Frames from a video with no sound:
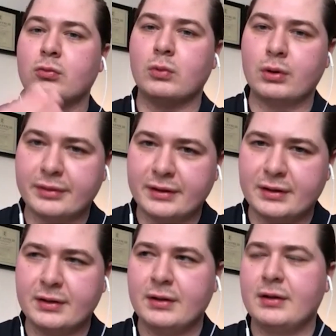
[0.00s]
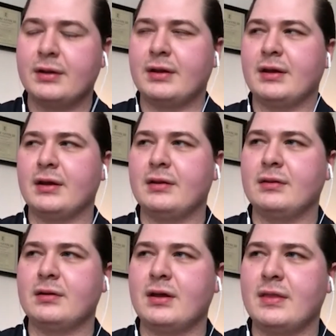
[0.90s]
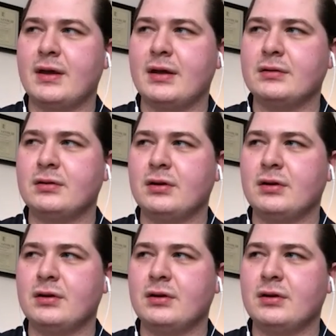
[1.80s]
worthy, and that,